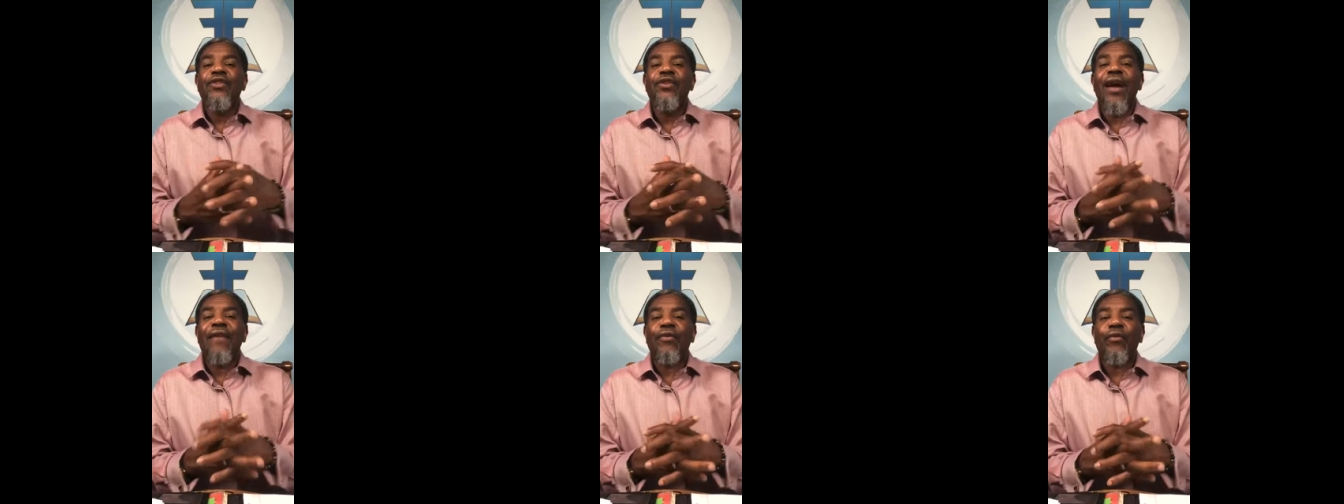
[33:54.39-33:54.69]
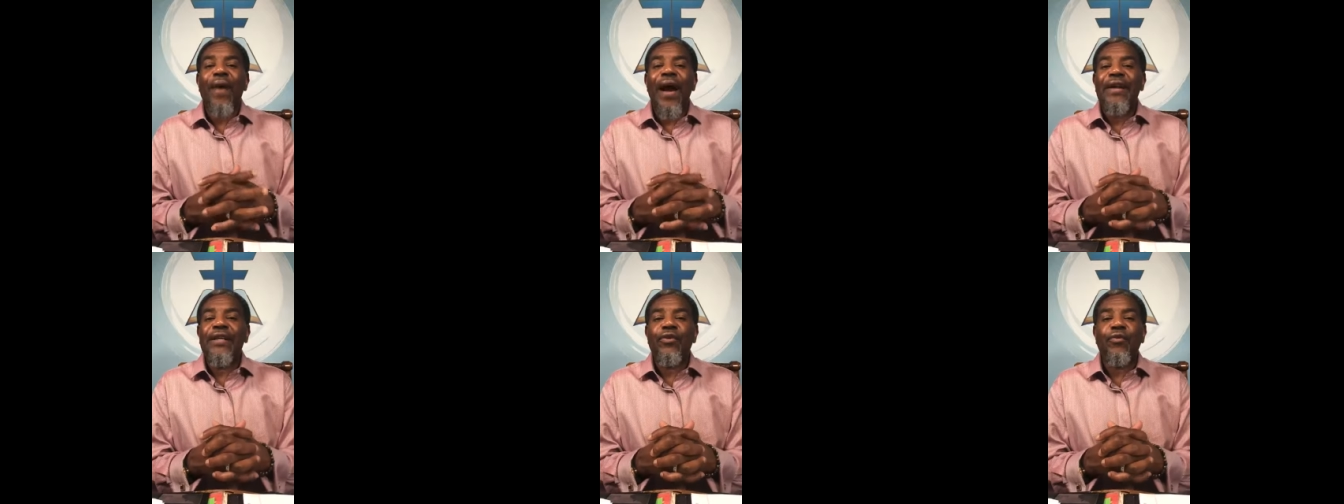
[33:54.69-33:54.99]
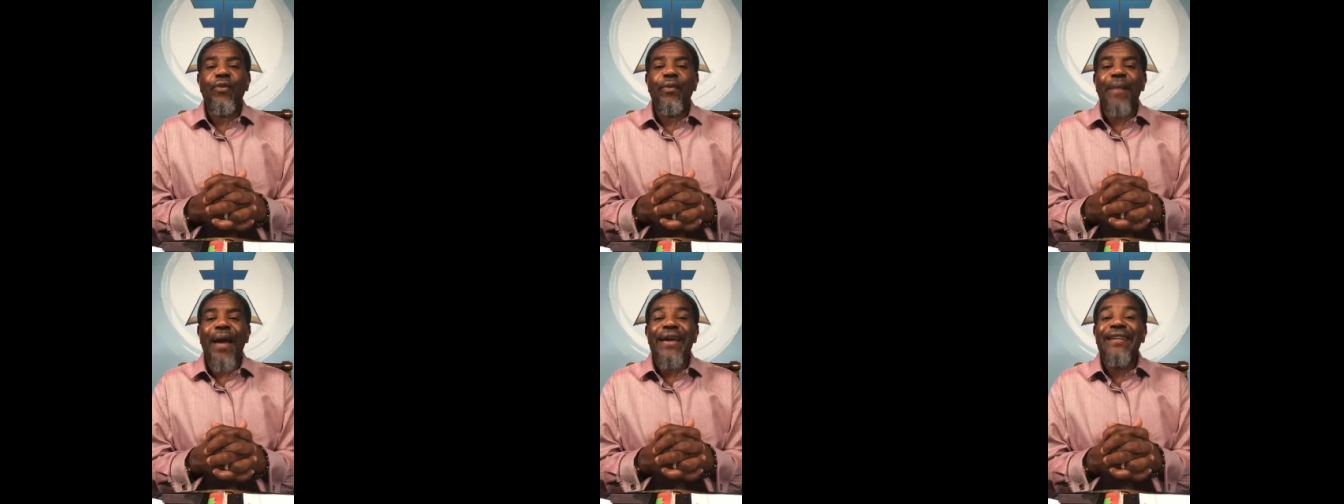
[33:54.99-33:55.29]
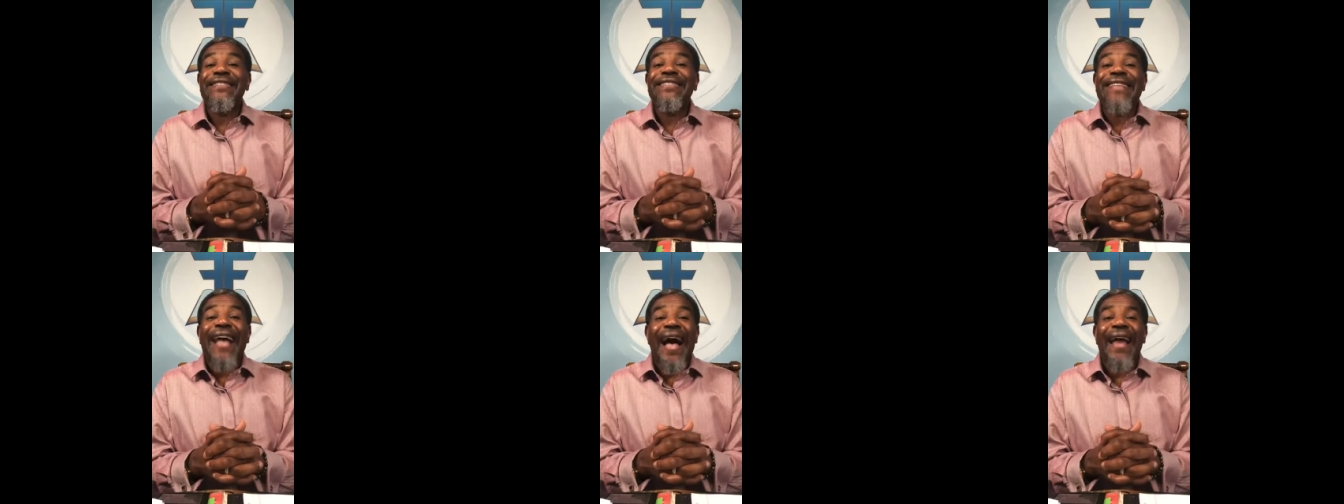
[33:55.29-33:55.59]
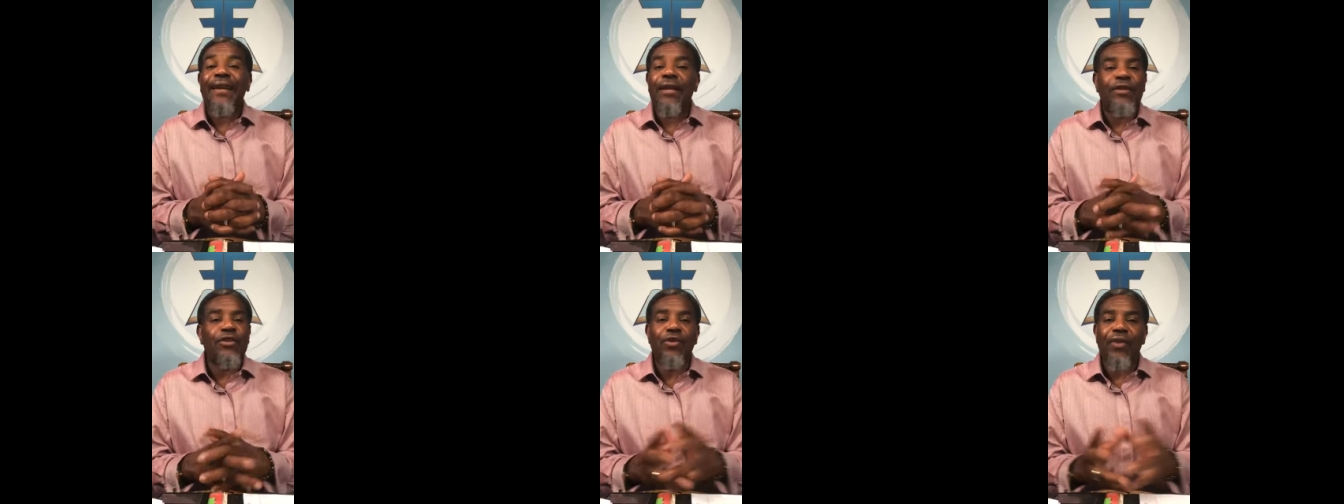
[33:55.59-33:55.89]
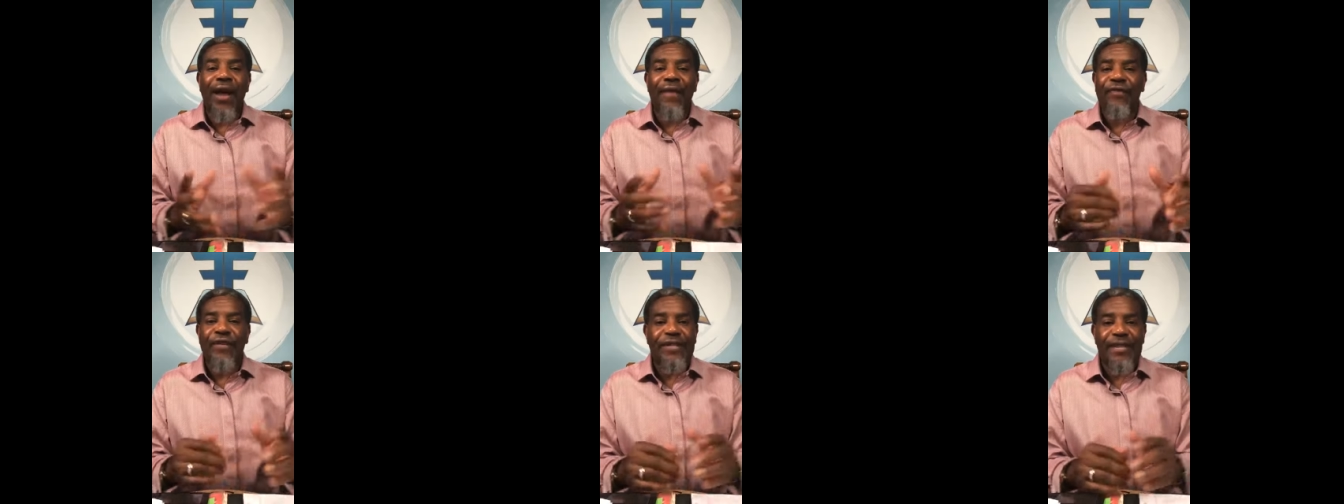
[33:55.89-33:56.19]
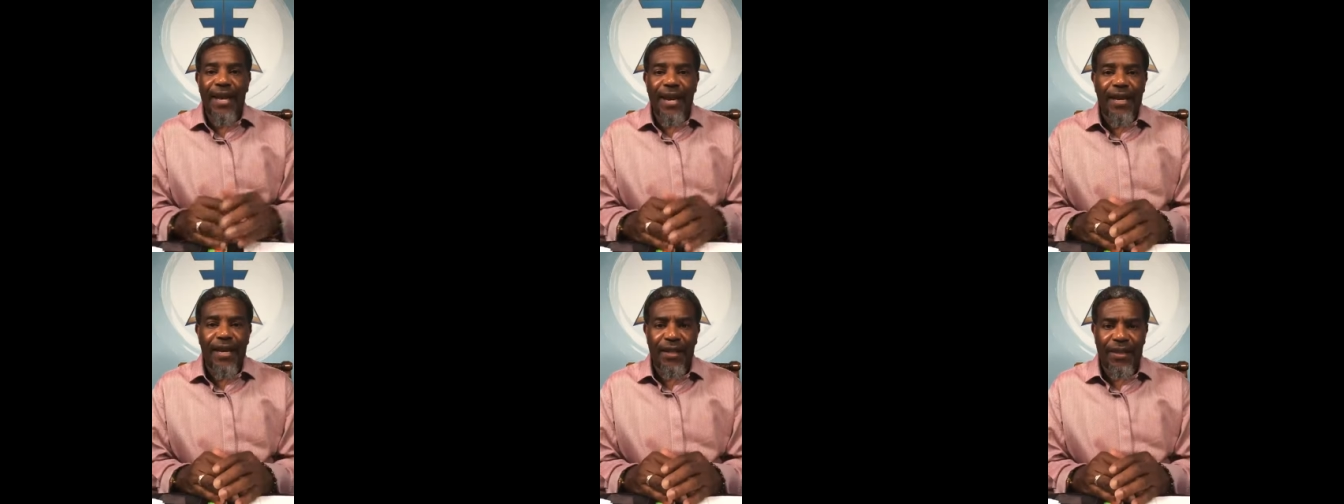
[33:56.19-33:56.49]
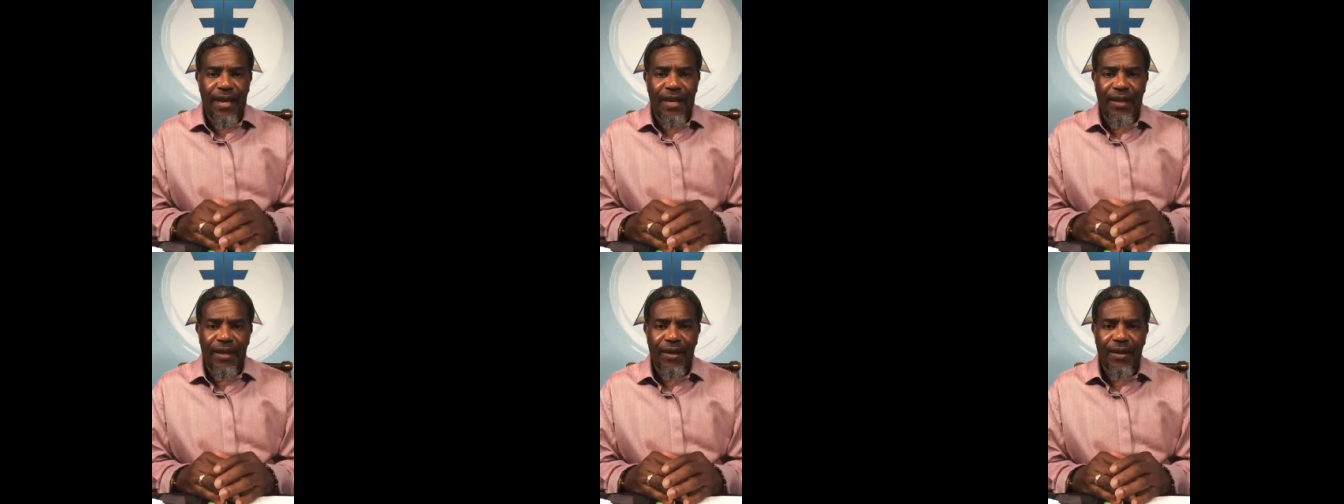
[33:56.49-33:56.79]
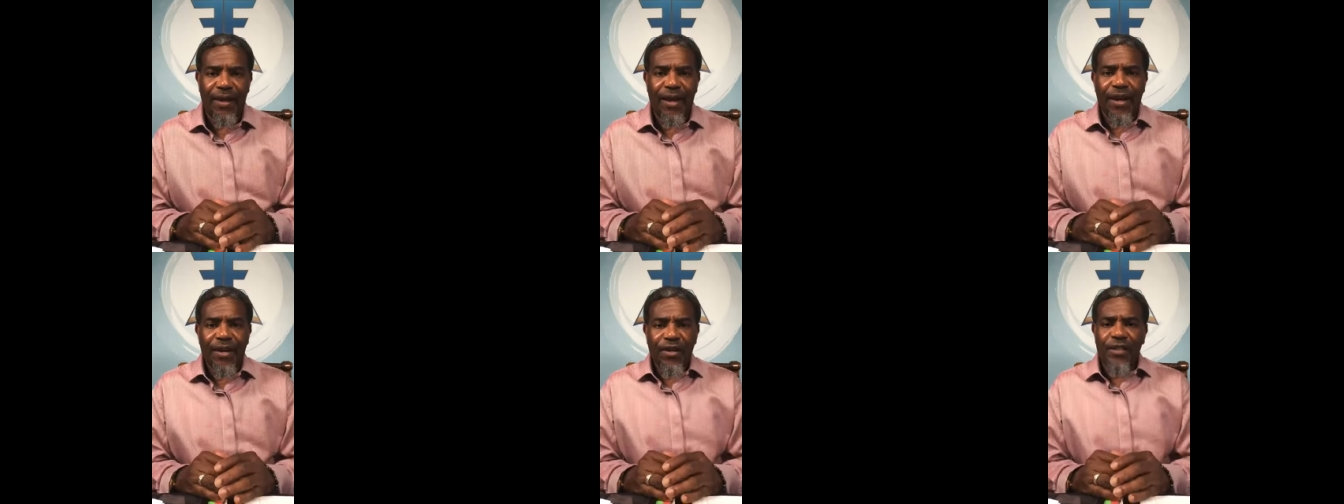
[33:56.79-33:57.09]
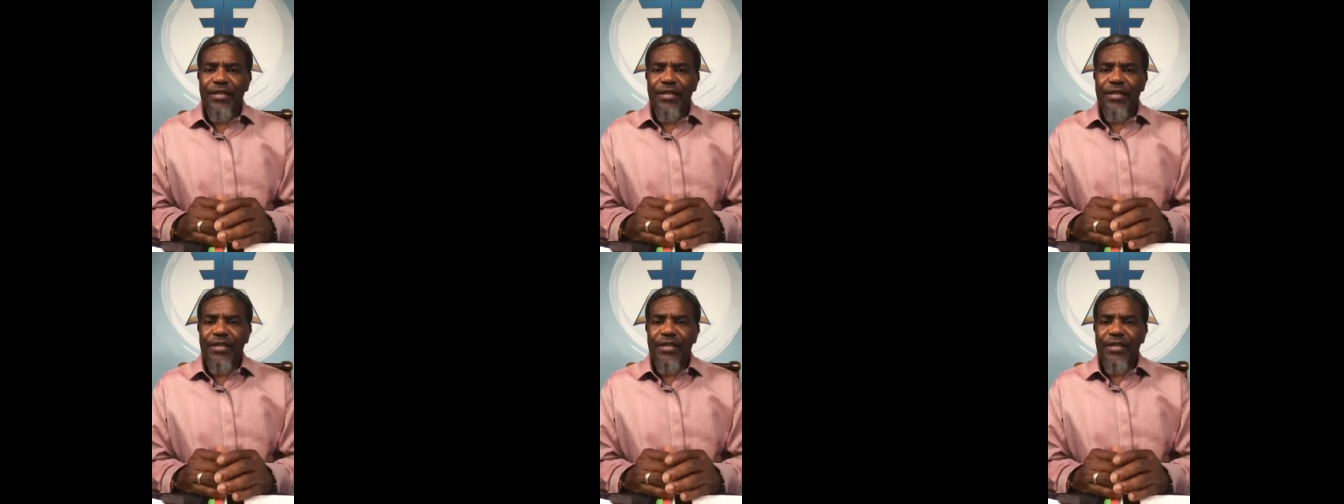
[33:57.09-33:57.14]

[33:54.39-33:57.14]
you have a right to remain silent. You don't have to say anything.